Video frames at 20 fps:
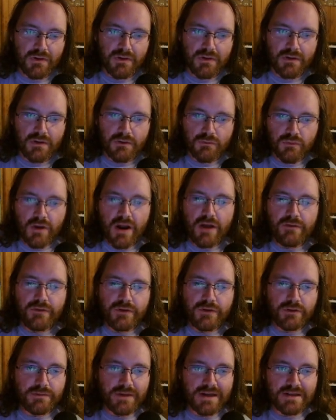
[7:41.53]

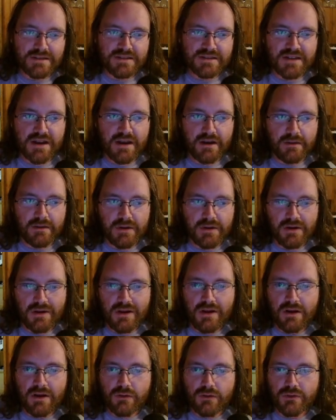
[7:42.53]
revenue by segment
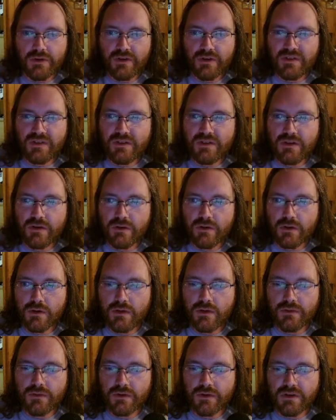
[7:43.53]
increasing year
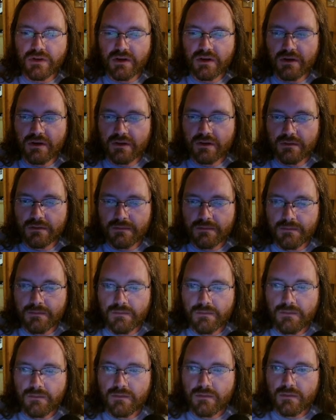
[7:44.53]
over year.
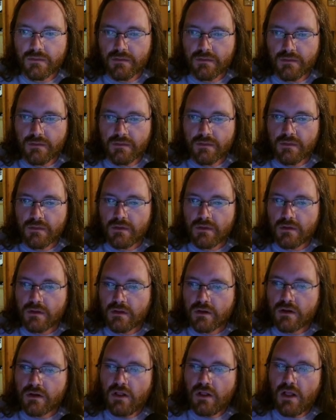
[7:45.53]

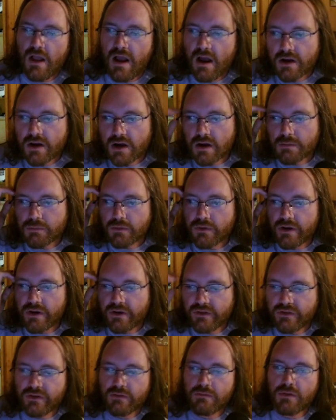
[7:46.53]
Cloud
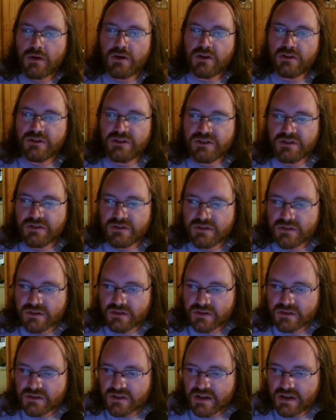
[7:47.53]
operation margins.
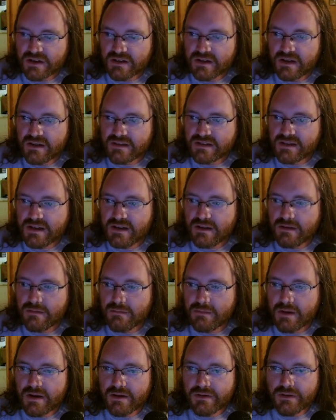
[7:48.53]
Looks like that's
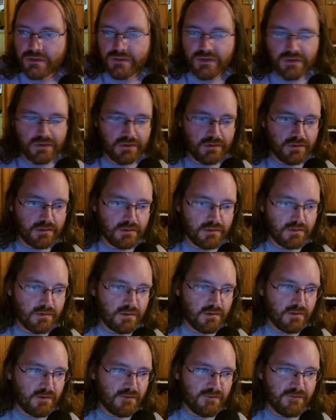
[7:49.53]
getting better too.
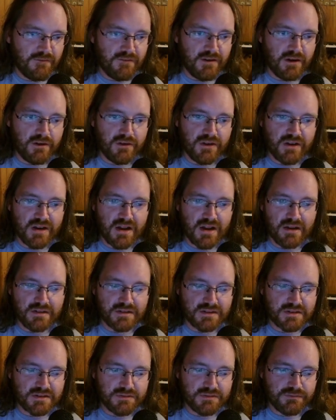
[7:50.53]
Very nice.